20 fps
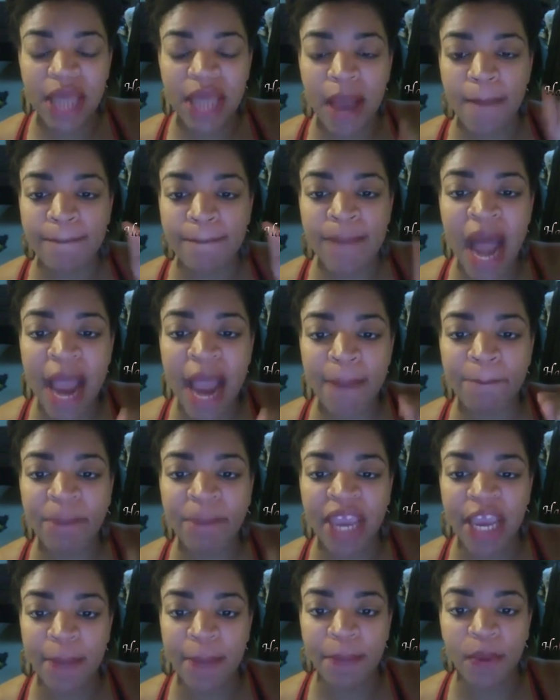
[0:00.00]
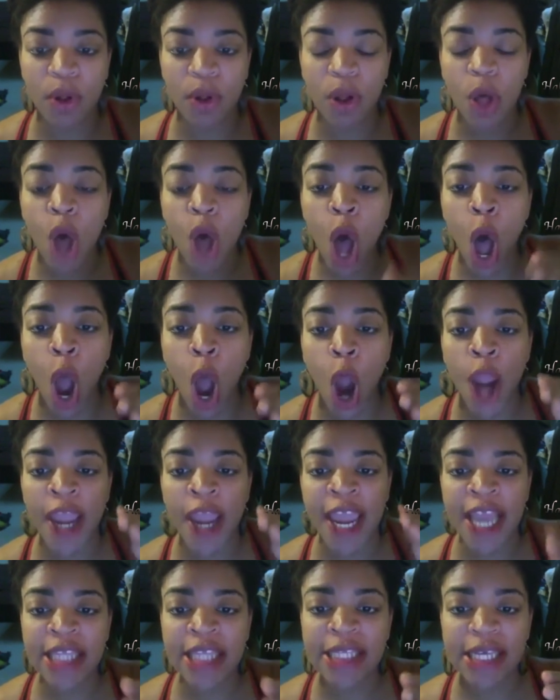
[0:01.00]
My people are
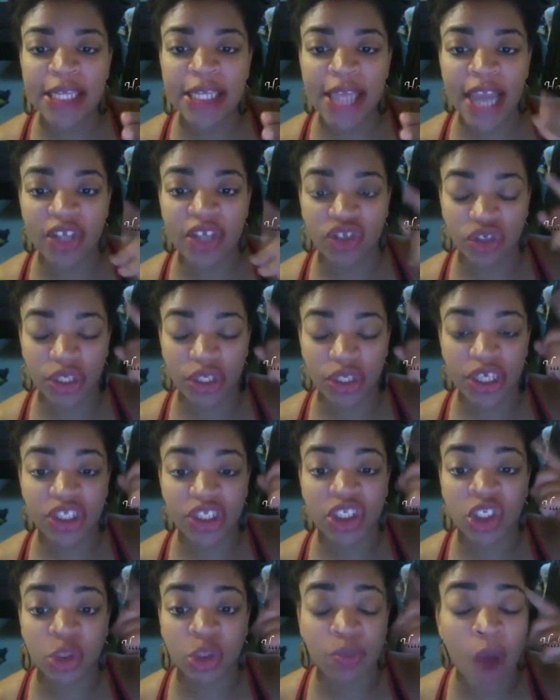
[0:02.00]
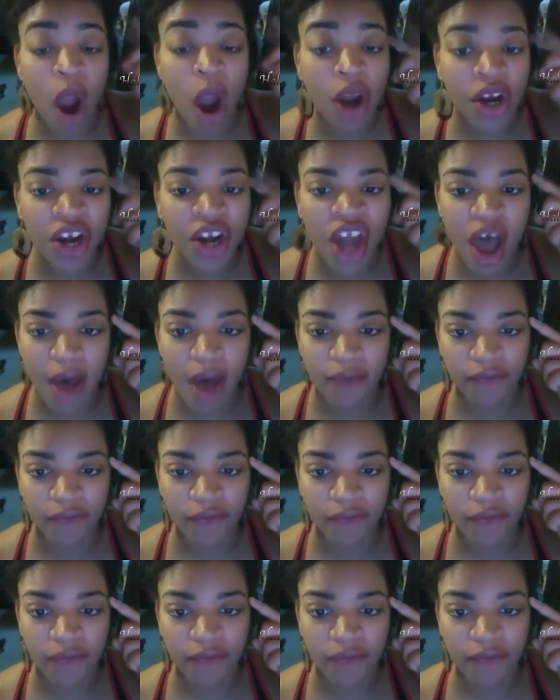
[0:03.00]
intellectually smart enough,